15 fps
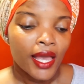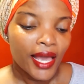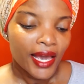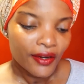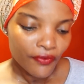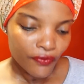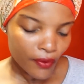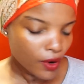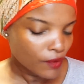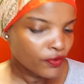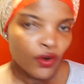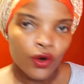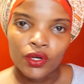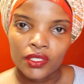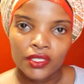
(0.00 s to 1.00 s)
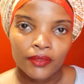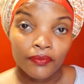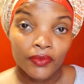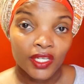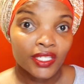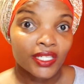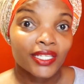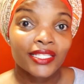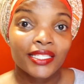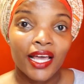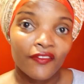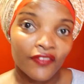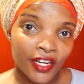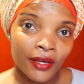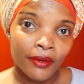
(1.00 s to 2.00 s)
And of course, she
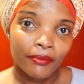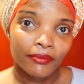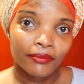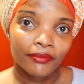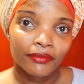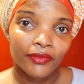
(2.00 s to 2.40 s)
served him.